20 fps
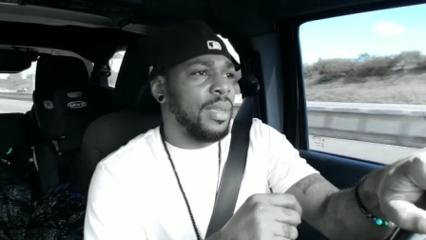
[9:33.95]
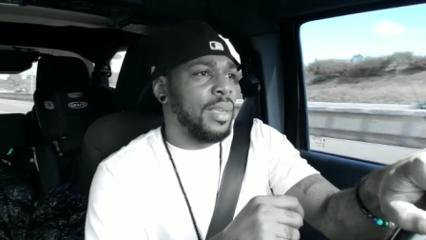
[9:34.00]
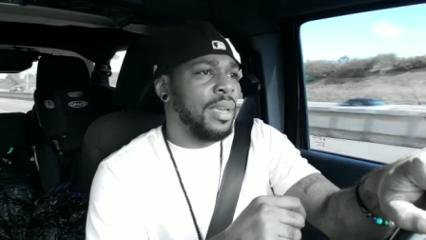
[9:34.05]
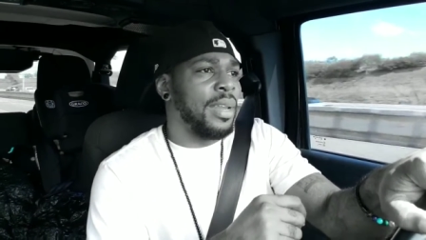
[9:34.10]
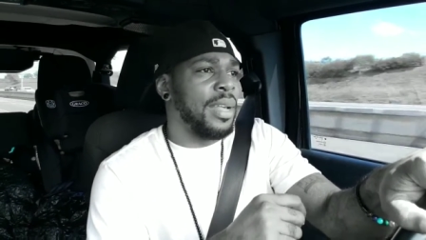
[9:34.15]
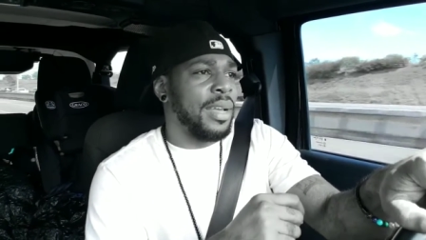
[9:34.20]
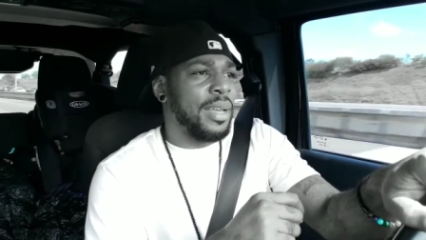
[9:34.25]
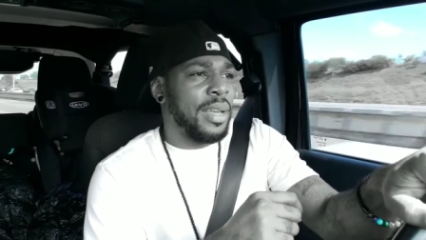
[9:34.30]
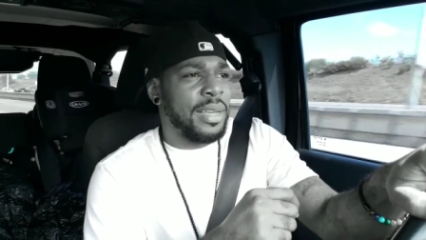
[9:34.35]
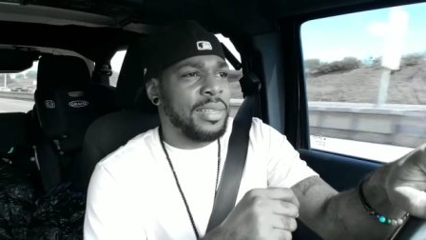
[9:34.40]

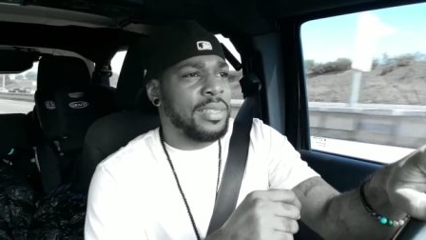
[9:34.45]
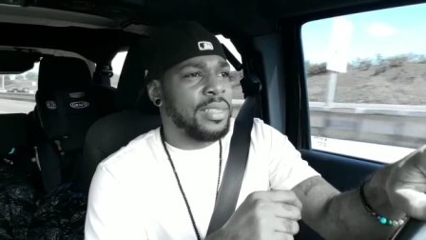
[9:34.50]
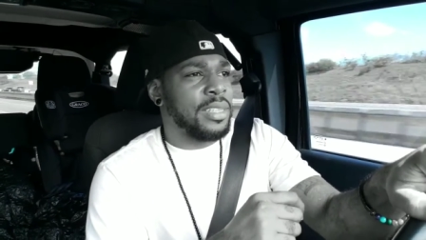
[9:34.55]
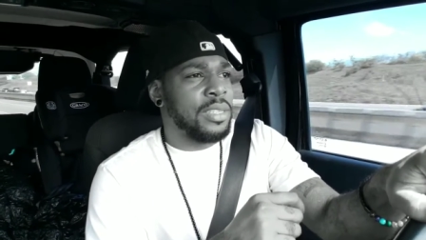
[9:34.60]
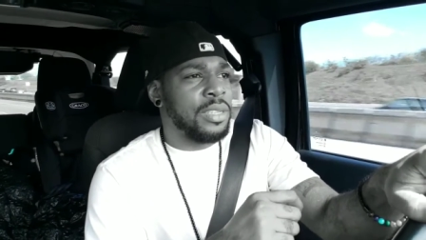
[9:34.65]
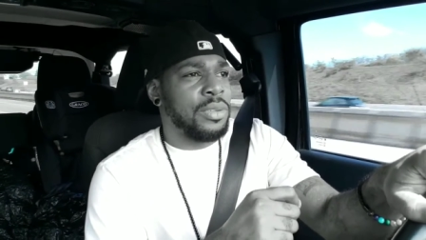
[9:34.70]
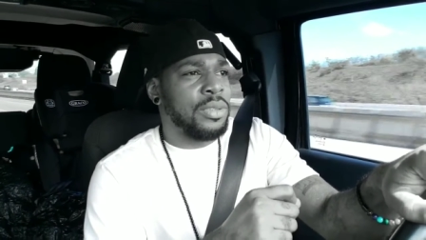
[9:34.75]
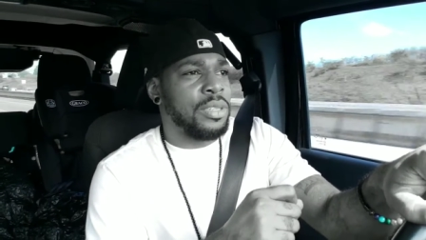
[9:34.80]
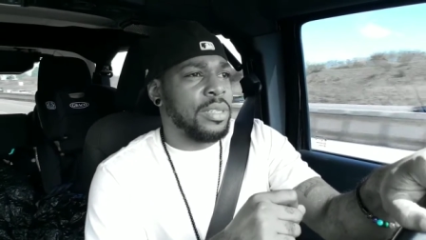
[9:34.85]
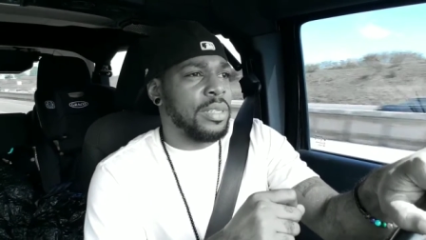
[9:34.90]
in a
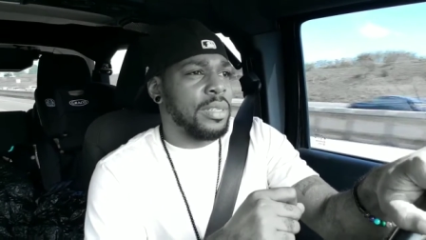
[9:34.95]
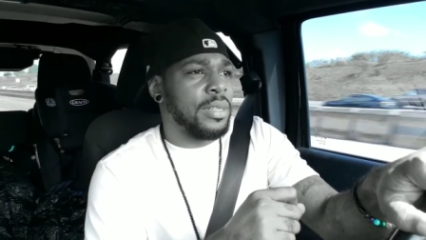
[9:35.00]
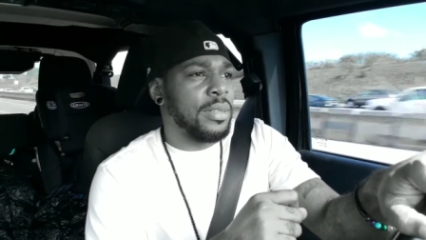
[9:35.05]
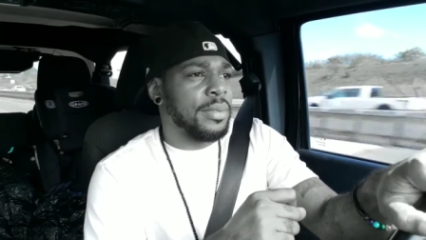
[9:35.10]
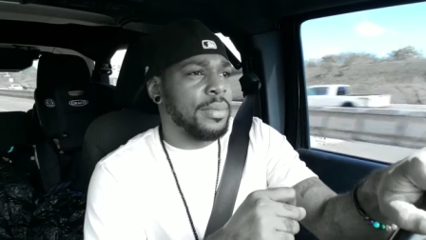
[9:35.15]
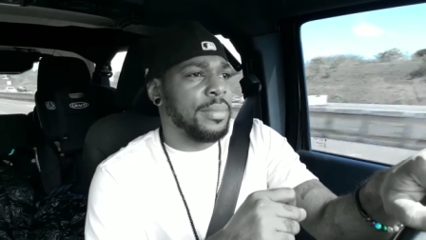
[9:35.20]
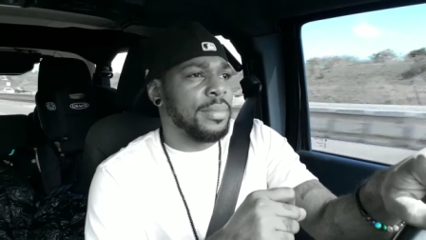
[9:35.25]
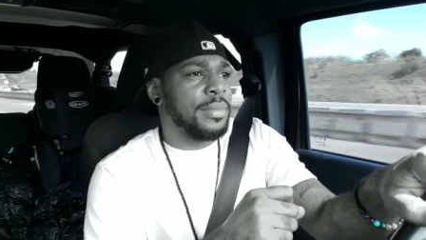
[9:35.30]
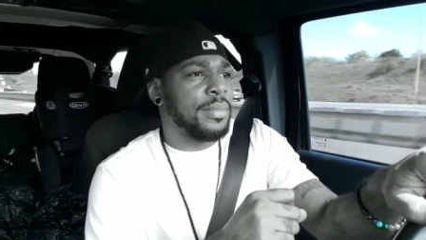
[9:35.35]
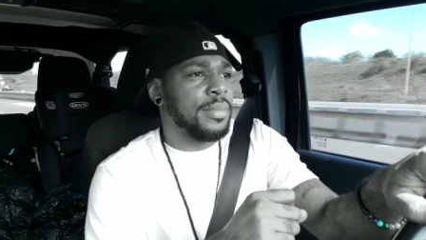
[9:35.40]
constitution.
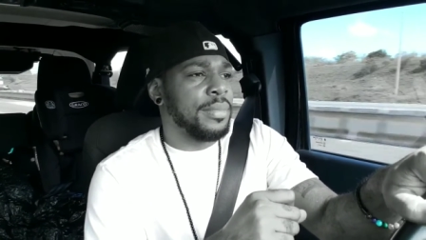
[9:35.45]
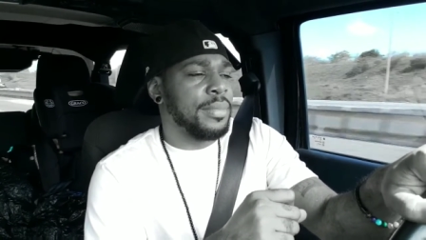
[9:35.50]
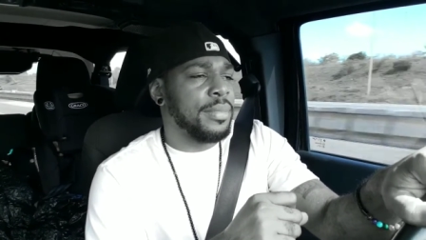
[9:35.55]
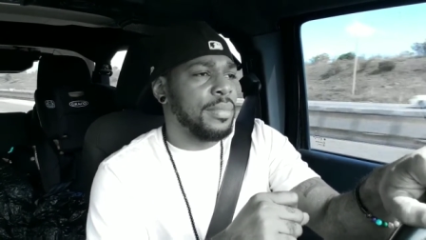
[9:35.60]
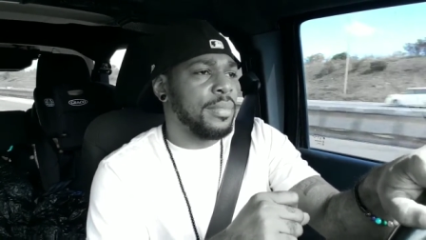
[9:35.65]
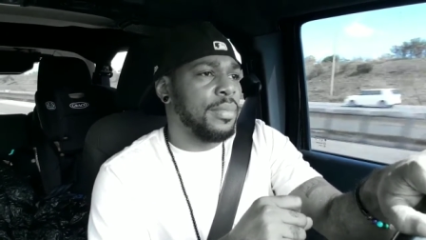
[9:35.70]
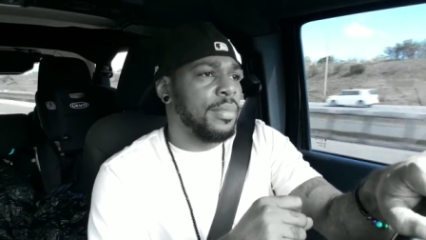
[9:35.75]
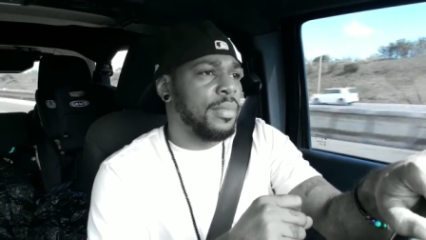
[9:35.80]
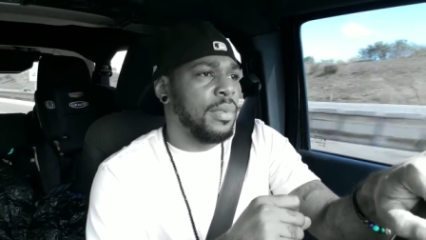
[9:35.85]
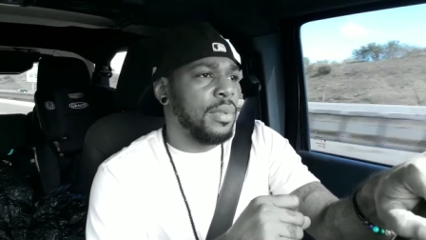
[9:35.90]

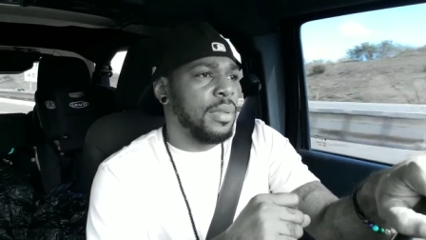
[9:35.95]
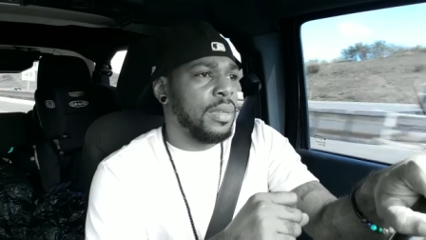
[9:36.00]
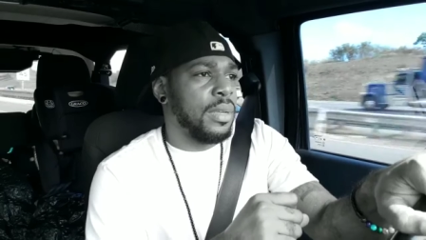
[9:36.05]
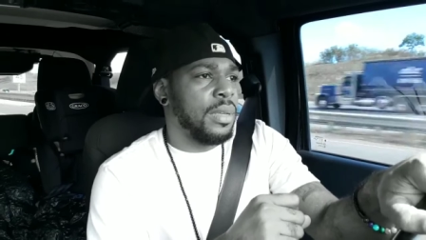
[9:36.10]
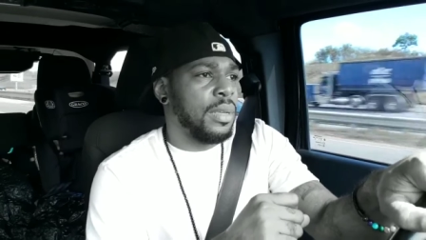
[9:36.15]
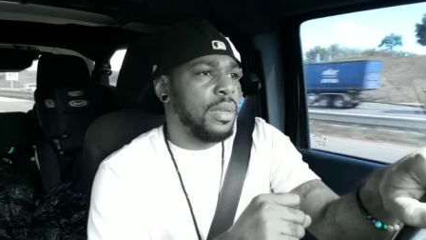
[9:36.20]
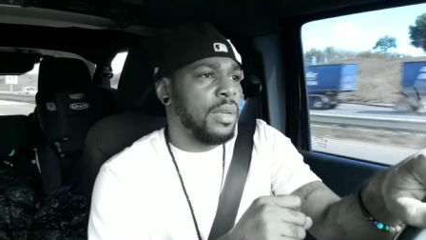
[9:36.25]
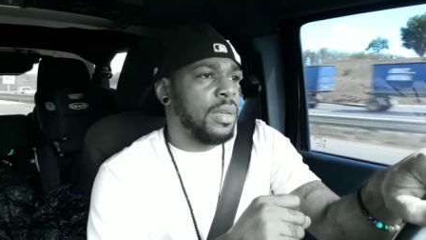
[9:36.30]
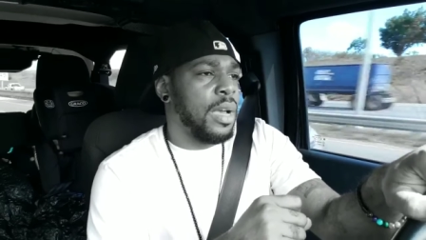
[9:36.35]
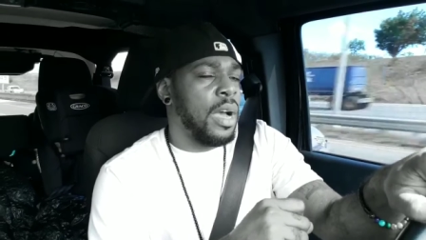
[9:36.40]

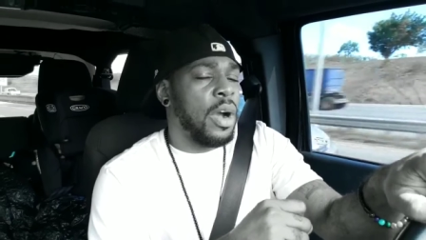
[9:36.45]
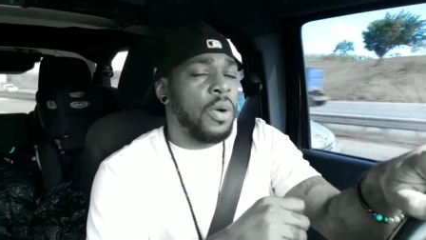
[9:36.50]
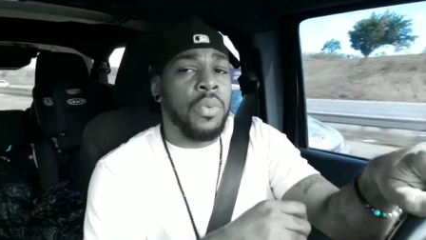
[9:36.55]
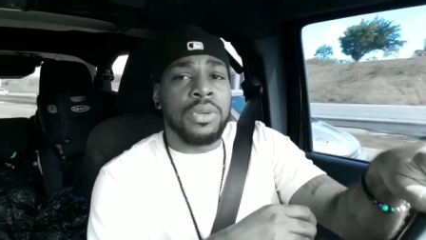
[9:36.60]
I